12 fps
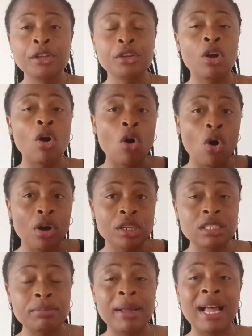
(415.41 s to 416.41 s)
your
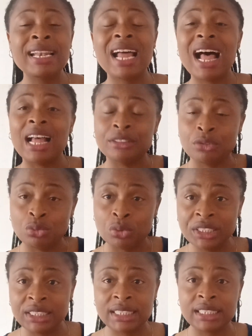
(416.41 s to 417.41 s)
husband has
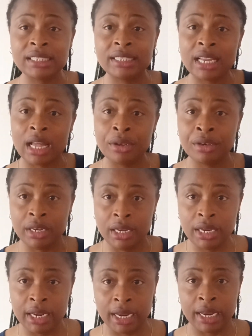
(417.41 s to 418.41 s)
written down
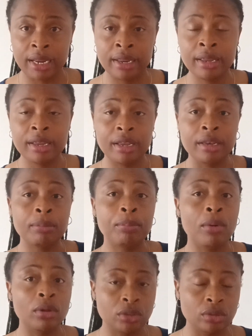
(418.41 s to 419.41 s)
here in
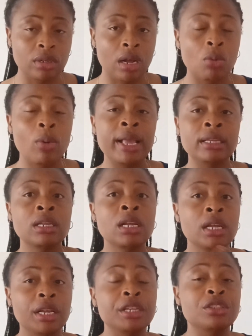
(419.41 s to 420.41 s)
Portugal
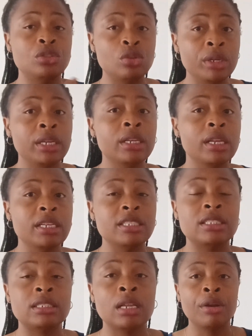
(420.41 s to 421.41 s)
when he's doing
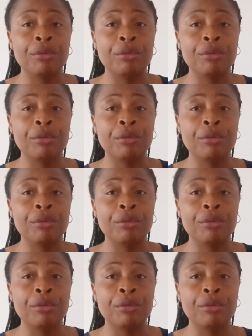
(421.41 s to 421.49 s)
his